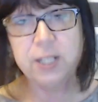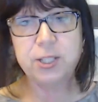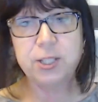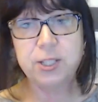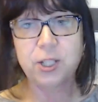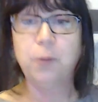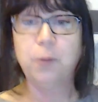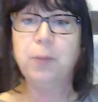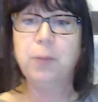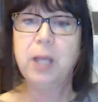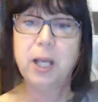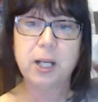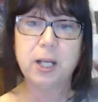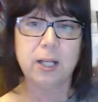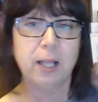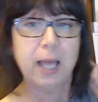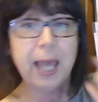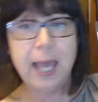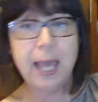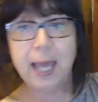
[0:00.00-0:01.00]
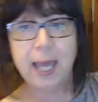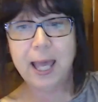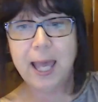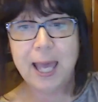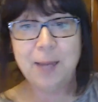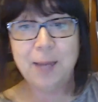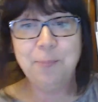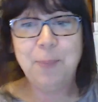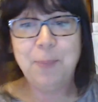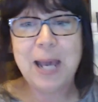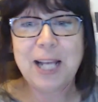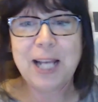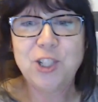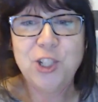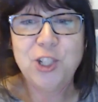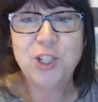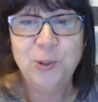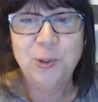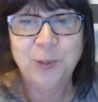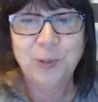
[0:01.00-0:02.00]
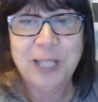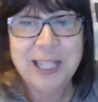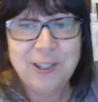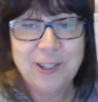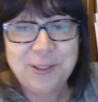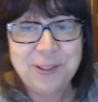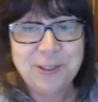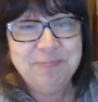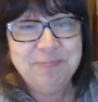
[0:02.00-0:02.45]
So, and back to you, Leonard.